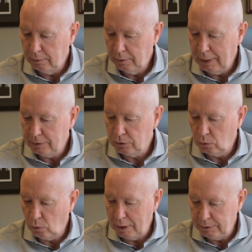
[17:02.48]
The next
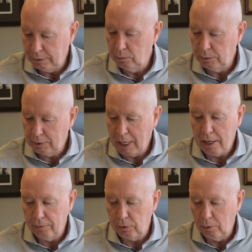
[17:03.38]
question was
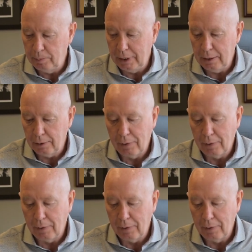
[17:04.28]
kind of a repeat